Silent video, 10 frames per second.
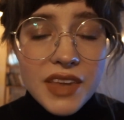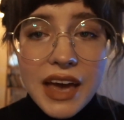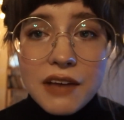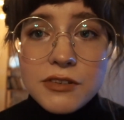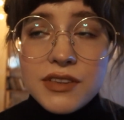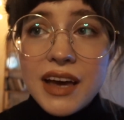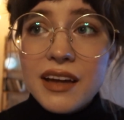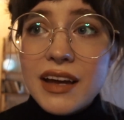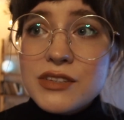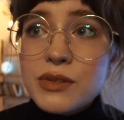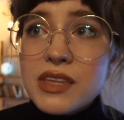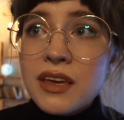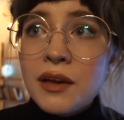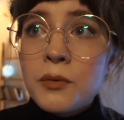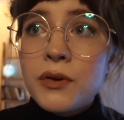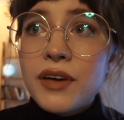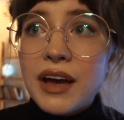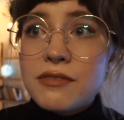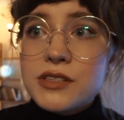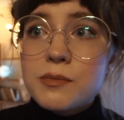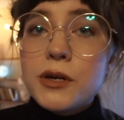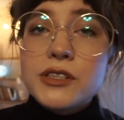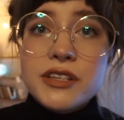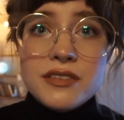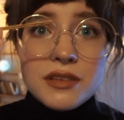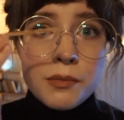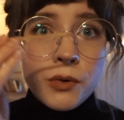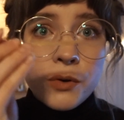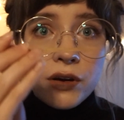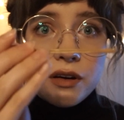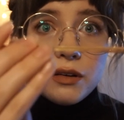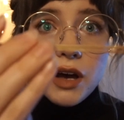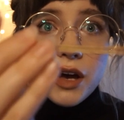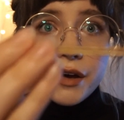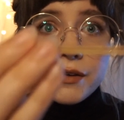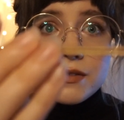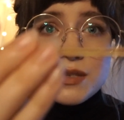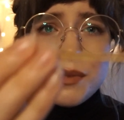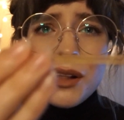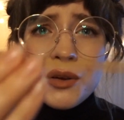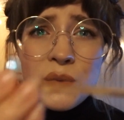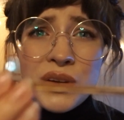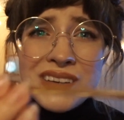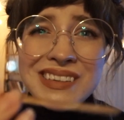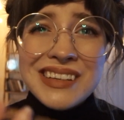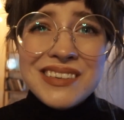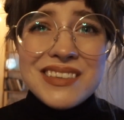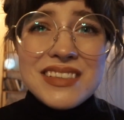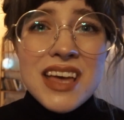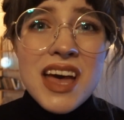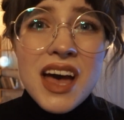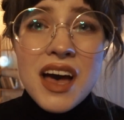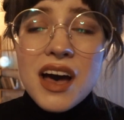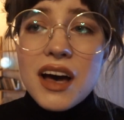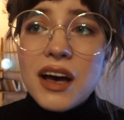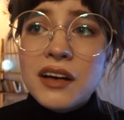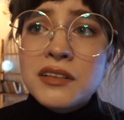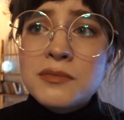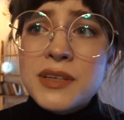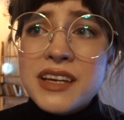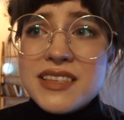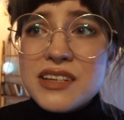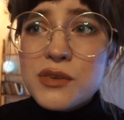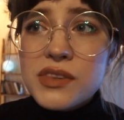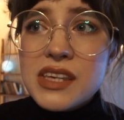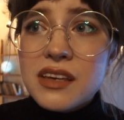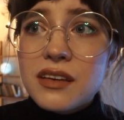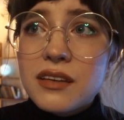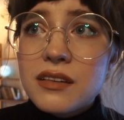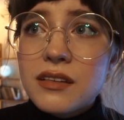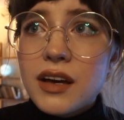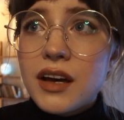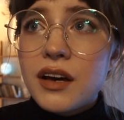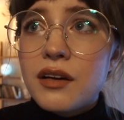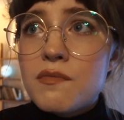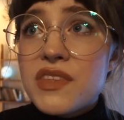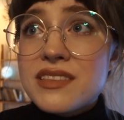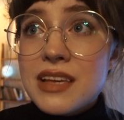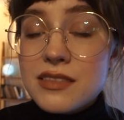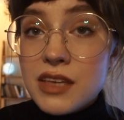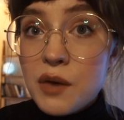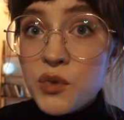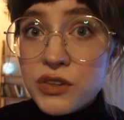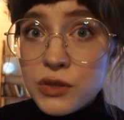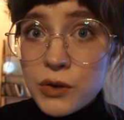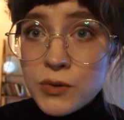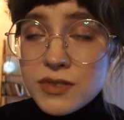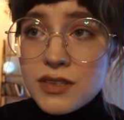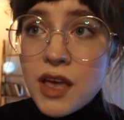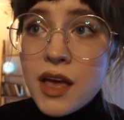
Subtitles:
After that, I do think I will have to purchase some more smaller wooden needles because I don't think the sets come with those.